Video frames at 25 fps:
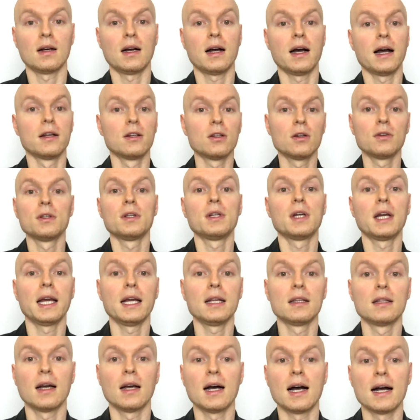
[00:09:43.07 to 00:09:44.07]
I know you
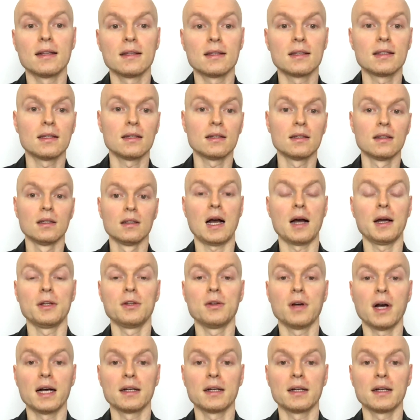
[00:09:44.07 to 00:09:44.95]
hate the answer. Are you